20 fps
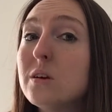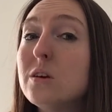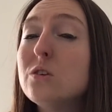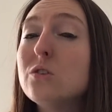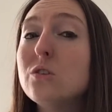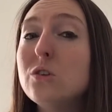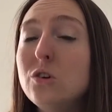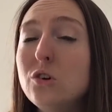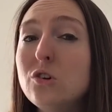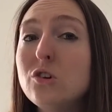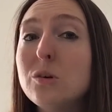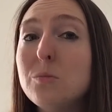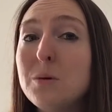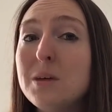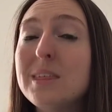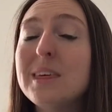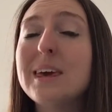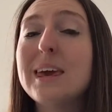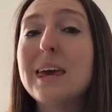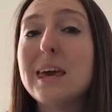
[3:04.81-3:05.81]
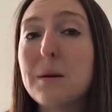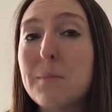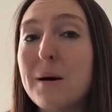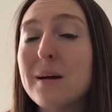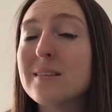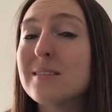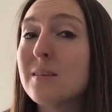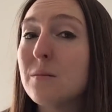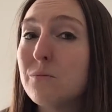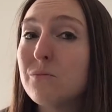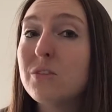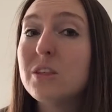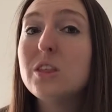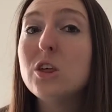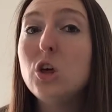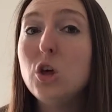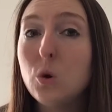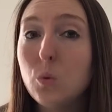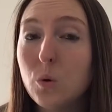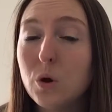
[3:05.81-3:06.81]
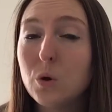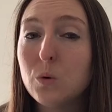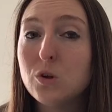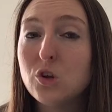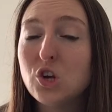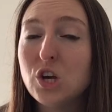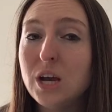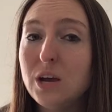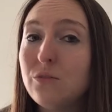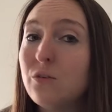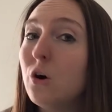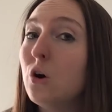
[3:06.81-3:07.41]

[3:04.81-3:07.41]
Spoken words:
So you should be thinking about something that you want to achieve